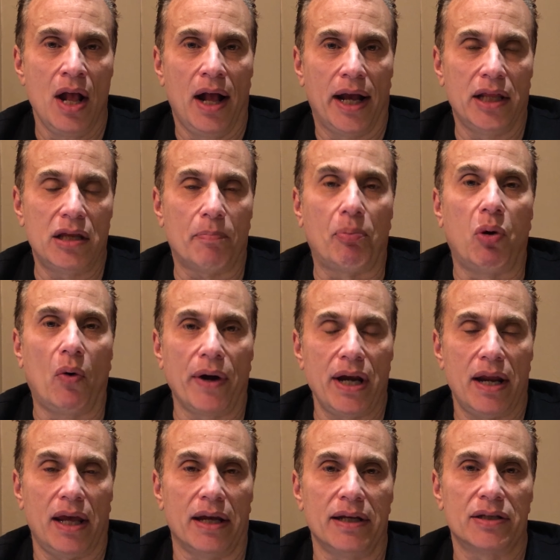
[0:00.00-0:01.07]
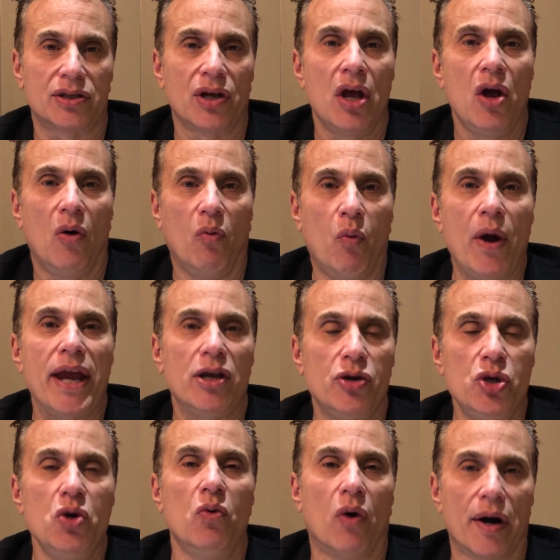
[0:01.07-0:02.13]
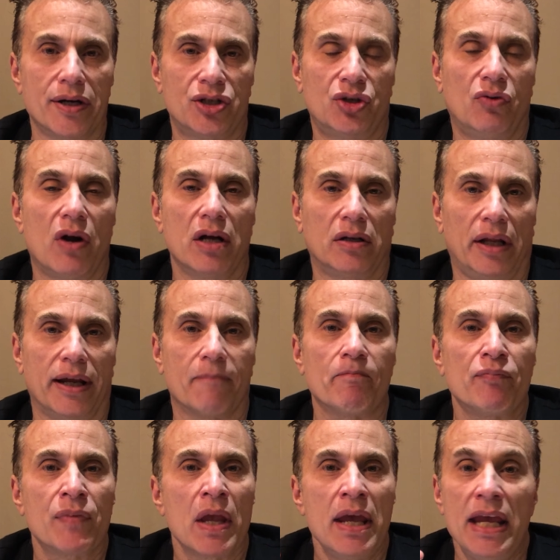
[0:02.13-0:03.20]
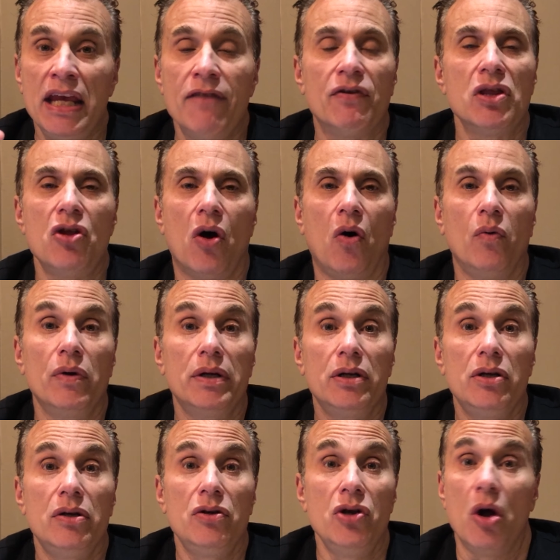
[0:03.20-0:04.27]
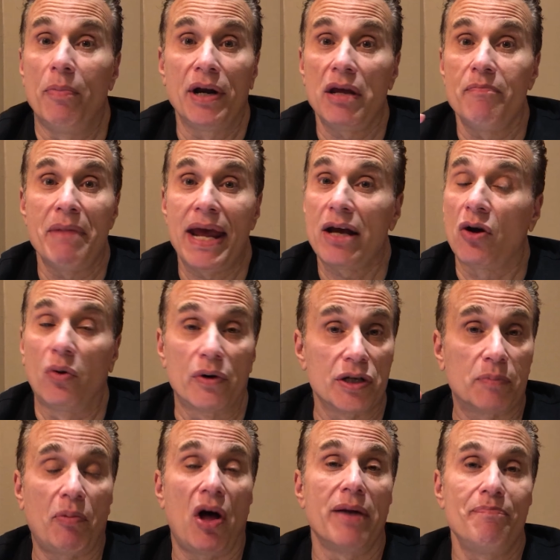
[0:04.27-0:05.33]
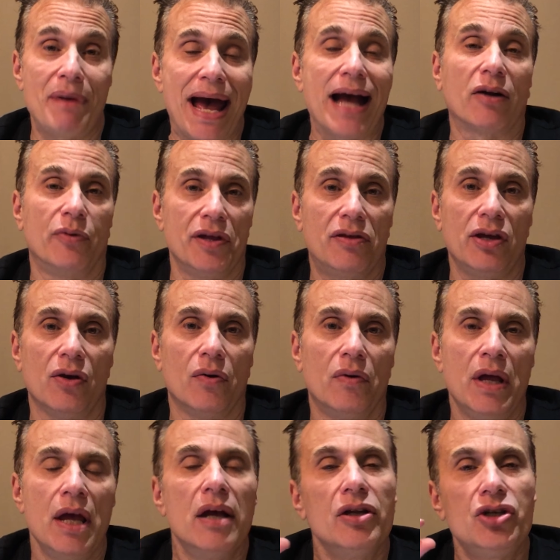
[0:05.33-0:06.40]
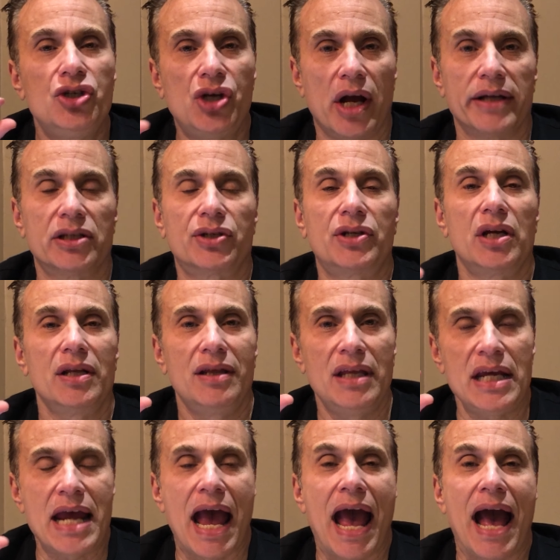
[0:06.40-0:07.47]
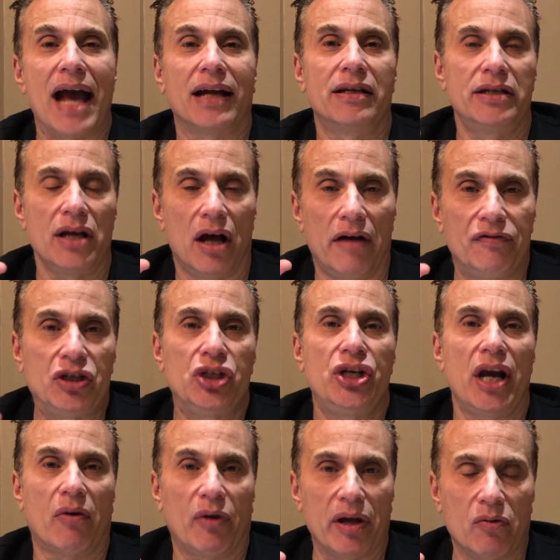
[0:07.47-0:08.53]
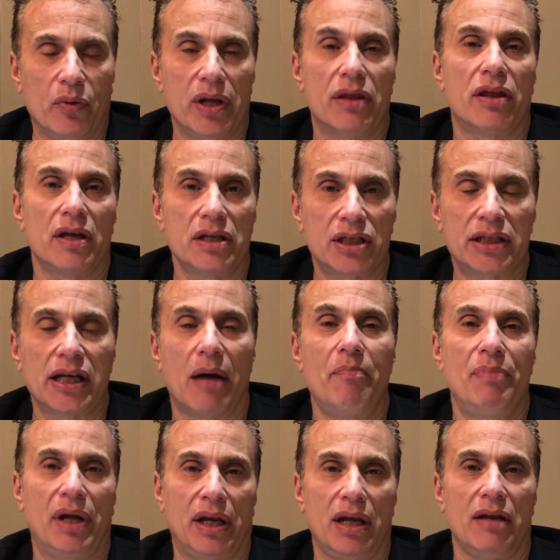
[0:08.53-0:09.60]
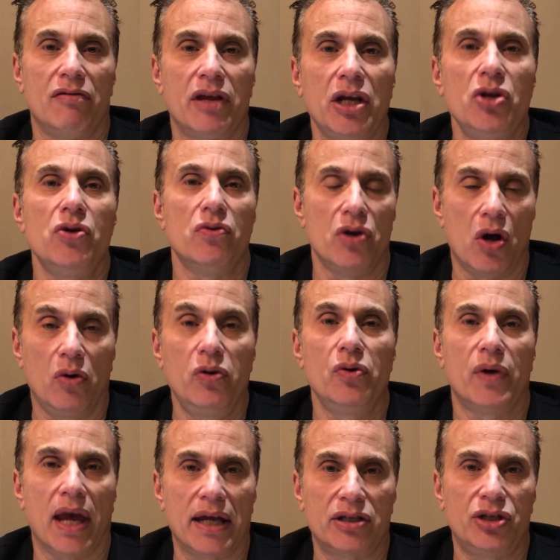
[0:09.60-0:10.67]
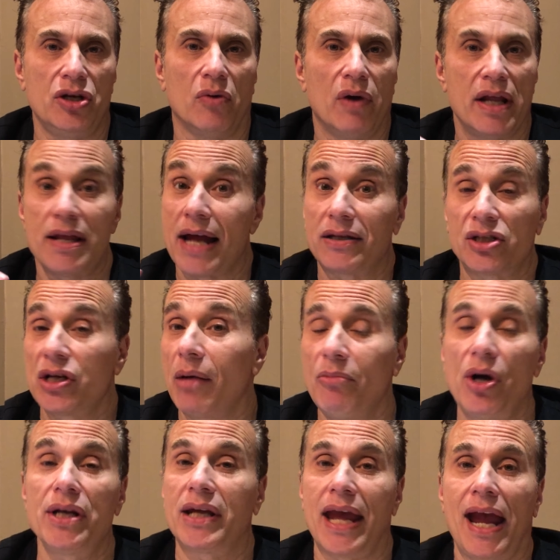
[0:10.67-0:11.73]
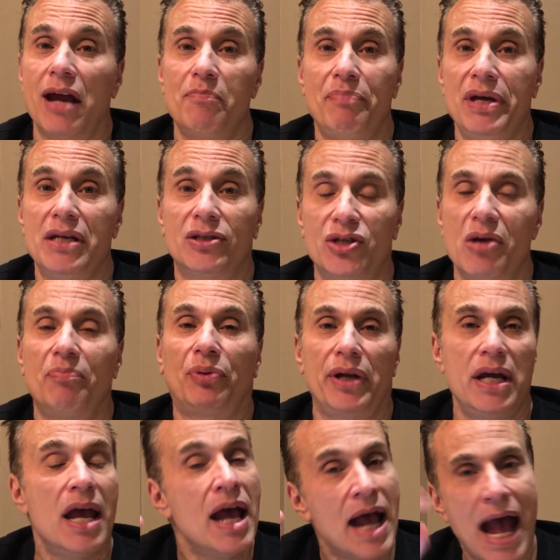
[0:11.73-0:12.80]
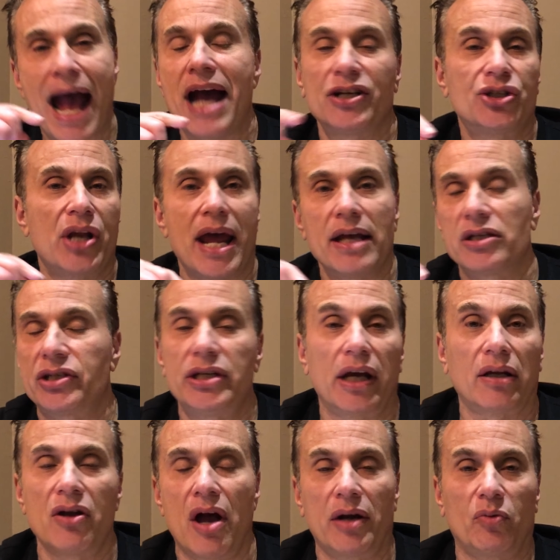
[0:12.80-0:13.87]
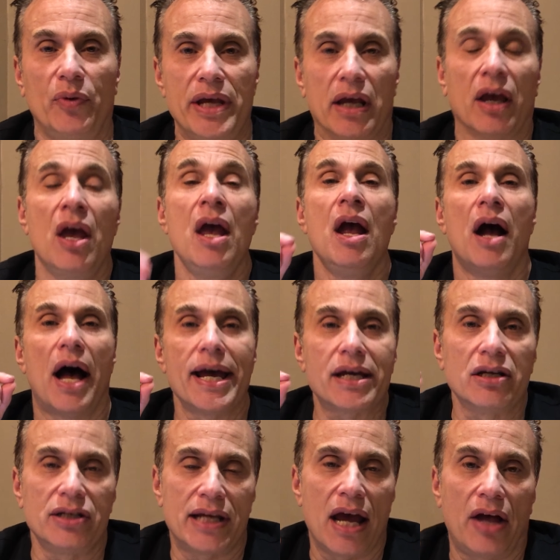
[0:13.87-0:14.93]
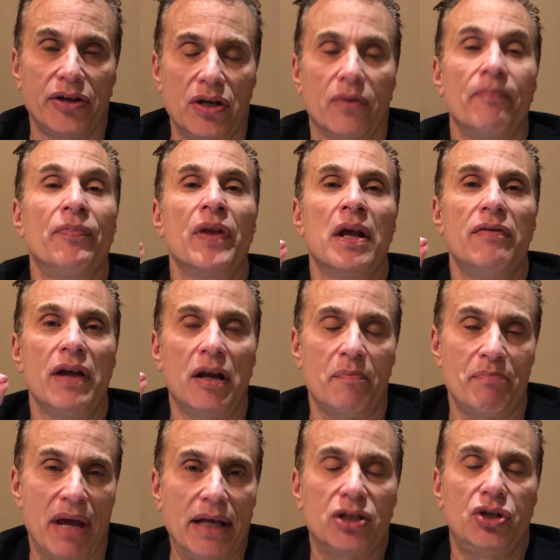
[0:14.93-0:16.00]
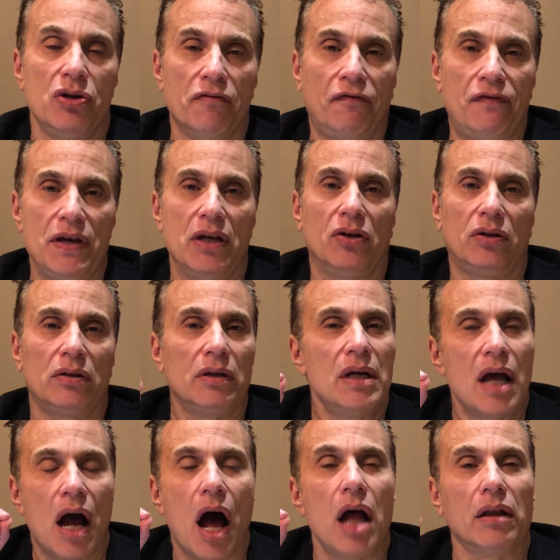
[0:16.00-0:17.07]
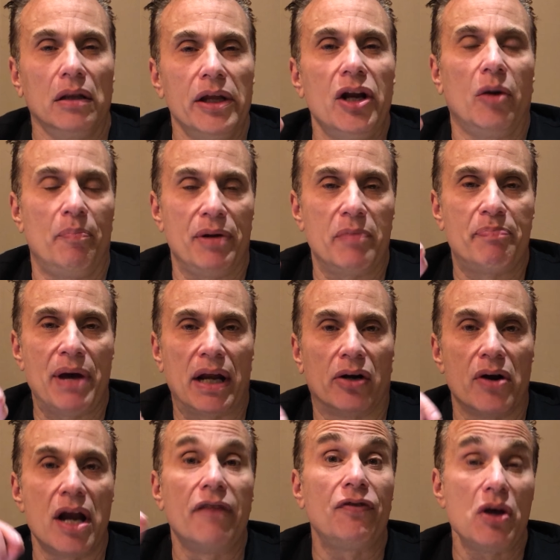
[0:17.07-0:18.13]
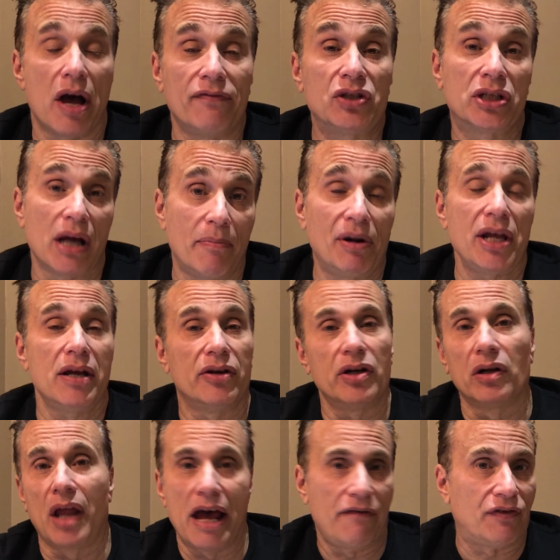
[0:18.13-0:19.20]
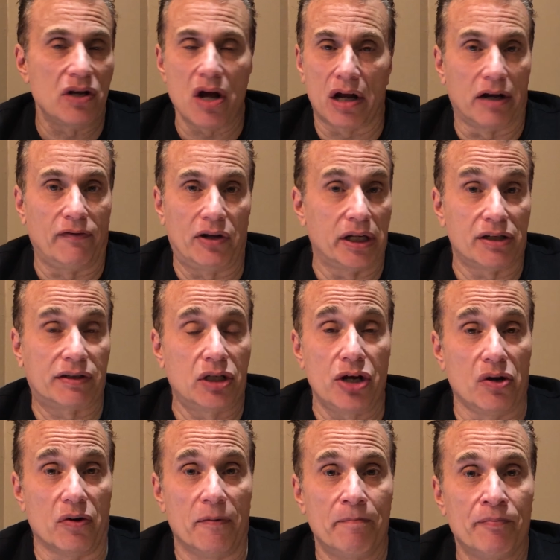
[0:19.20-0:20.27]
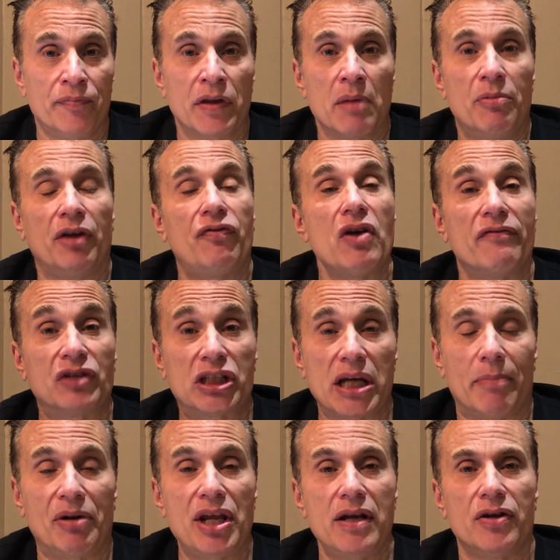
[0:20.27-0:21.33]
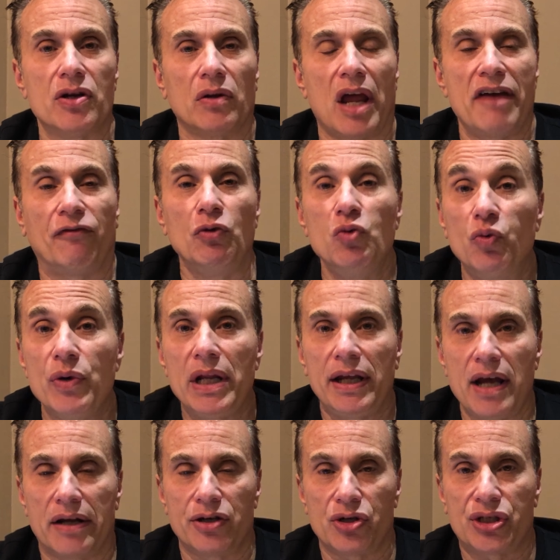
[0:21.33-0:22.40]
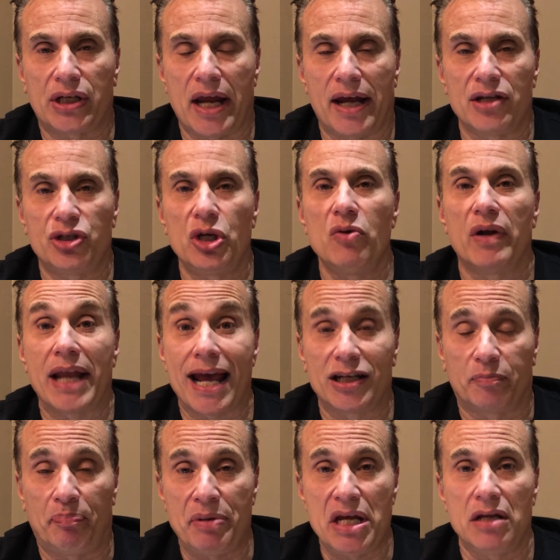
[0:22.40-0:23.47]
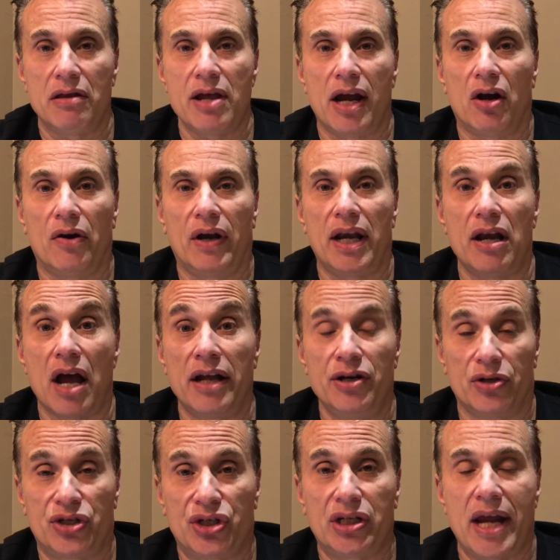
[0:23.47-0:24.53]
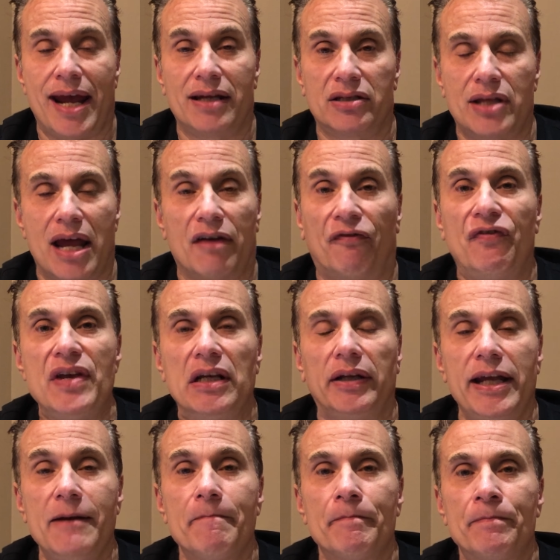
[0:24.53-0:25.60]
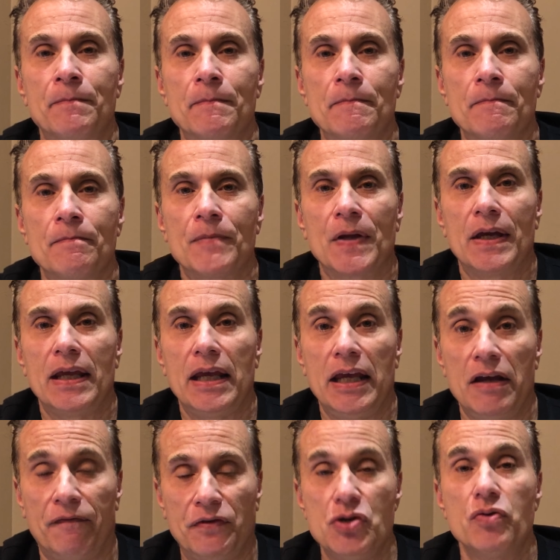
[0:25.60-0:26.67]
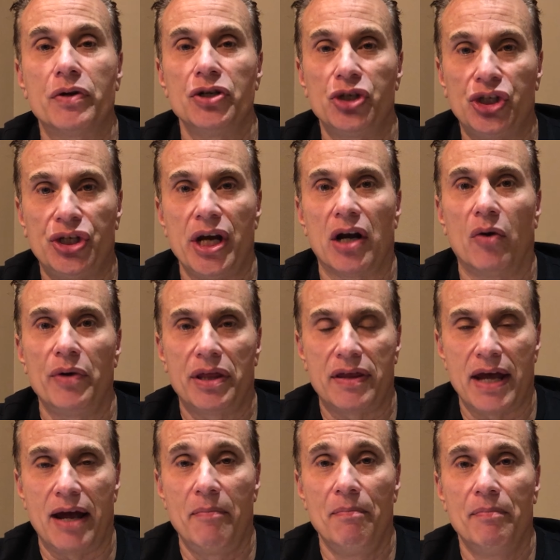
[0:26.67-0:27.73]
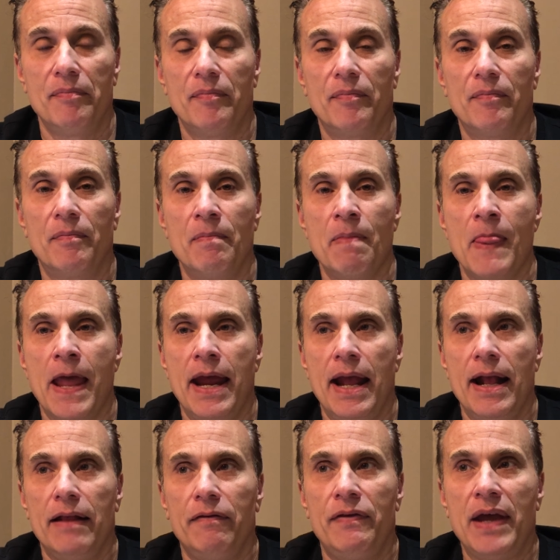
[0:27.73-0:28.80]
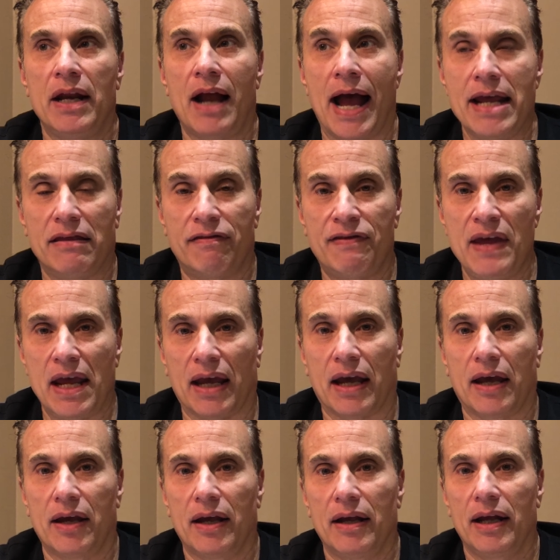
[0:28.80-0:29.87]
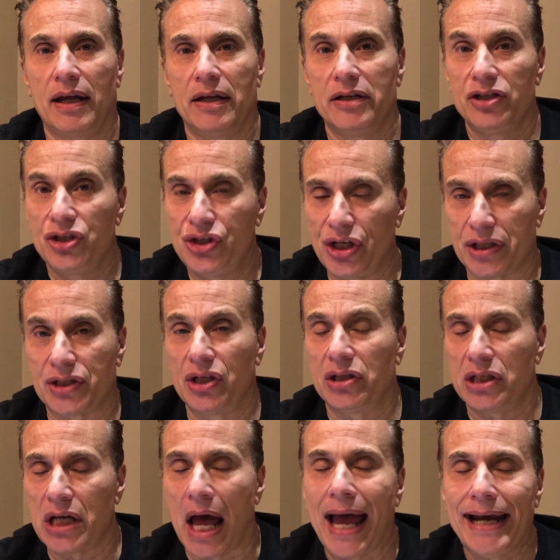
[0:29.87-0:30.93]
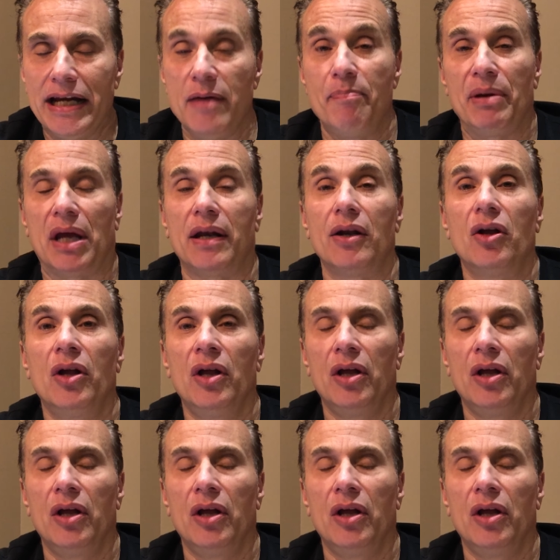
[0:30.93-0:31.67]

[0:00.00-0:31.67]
And the point is, when you are struggling, even though nobody may correspond back with you, just the act of sharing with somebody that you know who gets you, and that someone can be simply #SickNotWeak. I can tell you that it makes you feel a little bit better. And if you have somebody in your life, and not all of us do, but if you have somebody in your life who really understands you and has been there and understands that feeling, if you can share with them, then I think just a tiny bit,